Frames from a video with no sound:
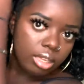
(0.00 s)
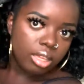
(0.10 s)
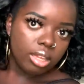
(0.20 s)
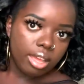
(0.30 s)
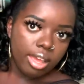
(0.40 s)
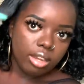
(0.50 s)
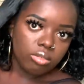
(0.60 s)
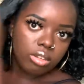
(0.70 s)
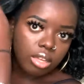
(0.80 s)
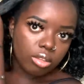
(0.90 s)
I
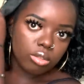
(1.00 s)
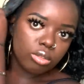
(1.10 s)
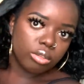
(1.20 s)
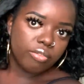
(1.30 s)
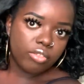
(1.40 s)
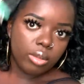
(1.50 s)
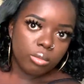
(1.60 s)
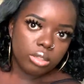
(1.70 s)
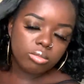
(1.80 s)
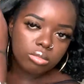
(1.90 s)
don't know if I don't
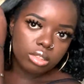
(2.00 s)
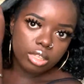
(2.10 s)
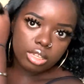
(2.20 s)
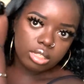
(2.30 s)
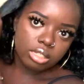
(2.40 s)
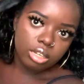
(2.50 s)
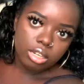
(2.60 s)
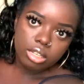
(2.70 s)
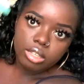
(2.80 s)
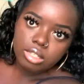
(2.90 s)
want these
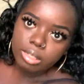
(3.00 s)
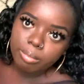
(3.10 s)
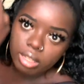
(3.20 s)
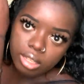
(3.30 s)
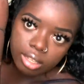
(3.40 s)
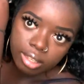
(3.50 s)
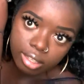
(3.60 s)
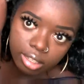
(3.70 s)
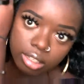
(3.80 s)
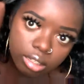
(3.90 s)
curls in my
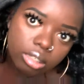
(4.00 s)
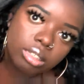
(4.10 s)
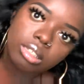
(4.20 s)
head.